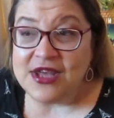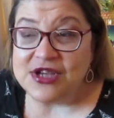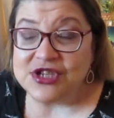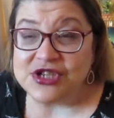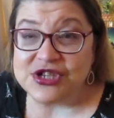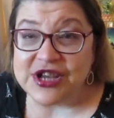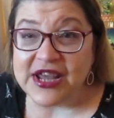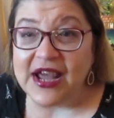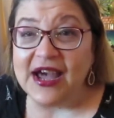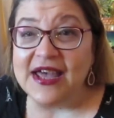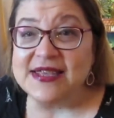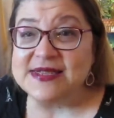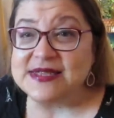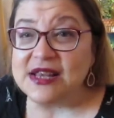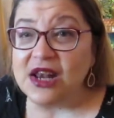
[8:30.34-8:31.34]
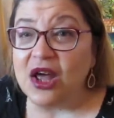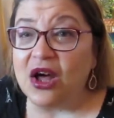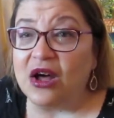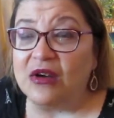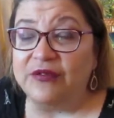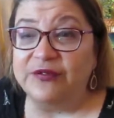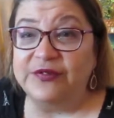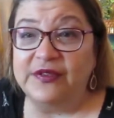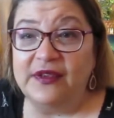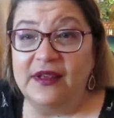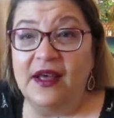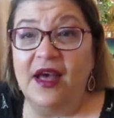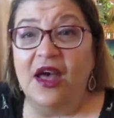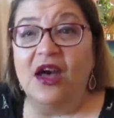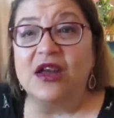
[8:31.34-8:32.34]
She has loved
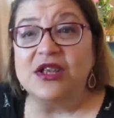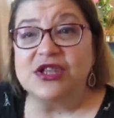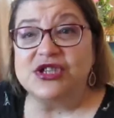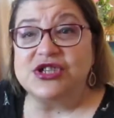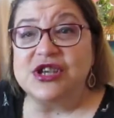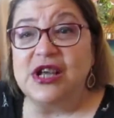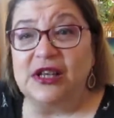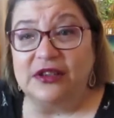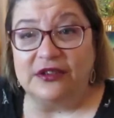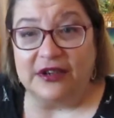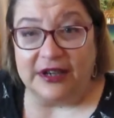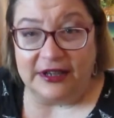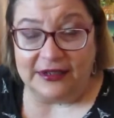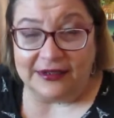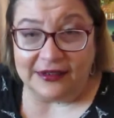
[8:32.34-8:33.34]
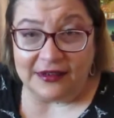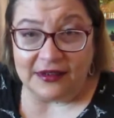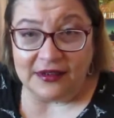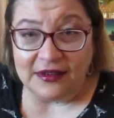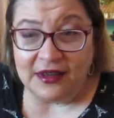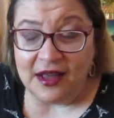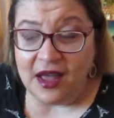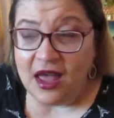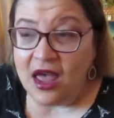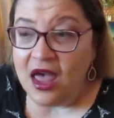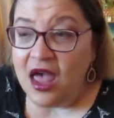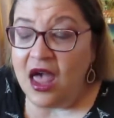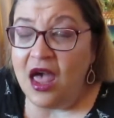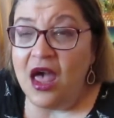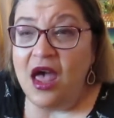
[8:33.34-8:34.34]
her children
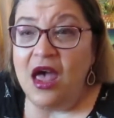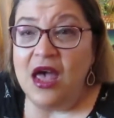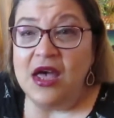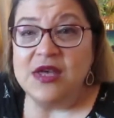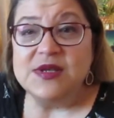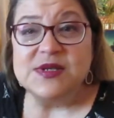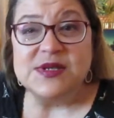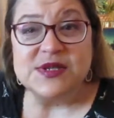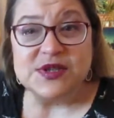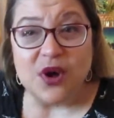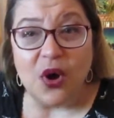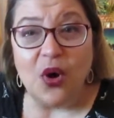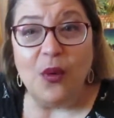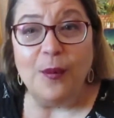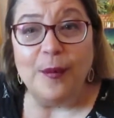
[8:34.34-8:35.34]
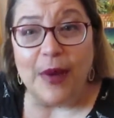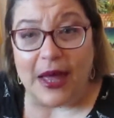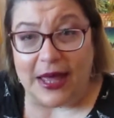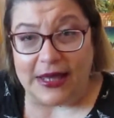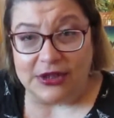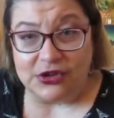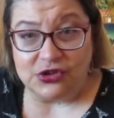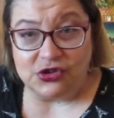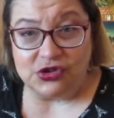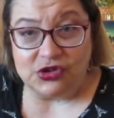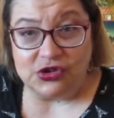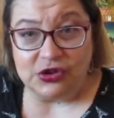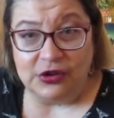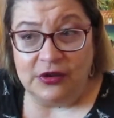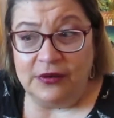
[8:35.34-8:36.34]
so
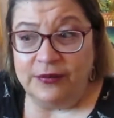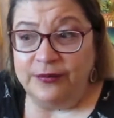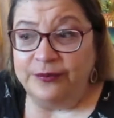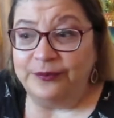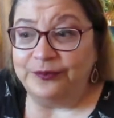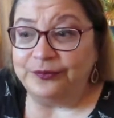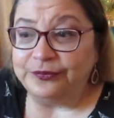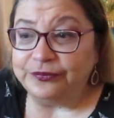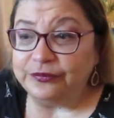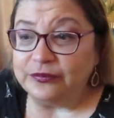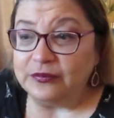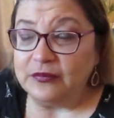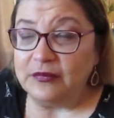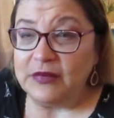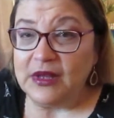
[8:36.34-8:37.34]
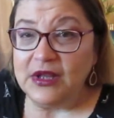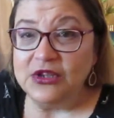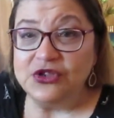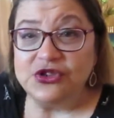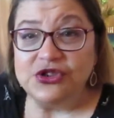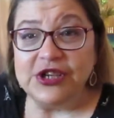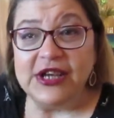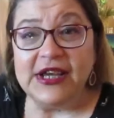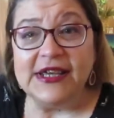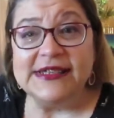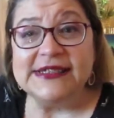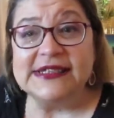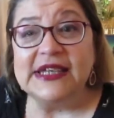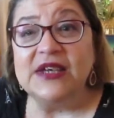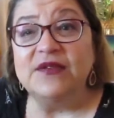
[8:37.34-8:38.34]
much. She
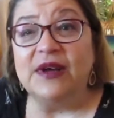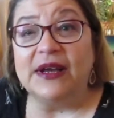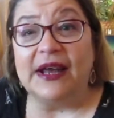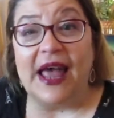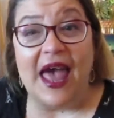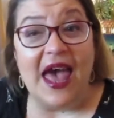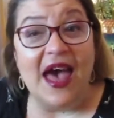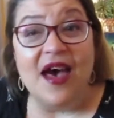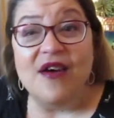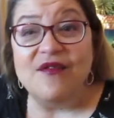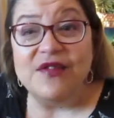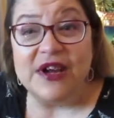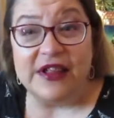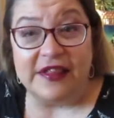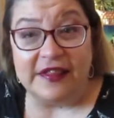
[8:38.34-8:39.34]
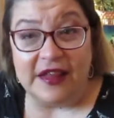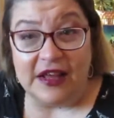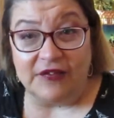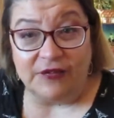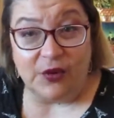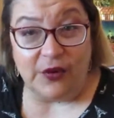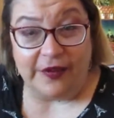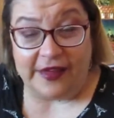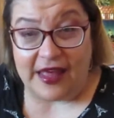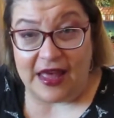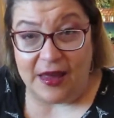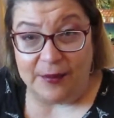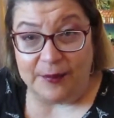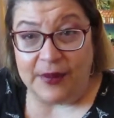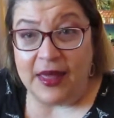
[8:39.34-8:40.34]
has given everything for
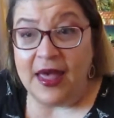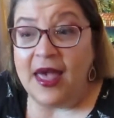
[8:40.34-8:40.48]
them.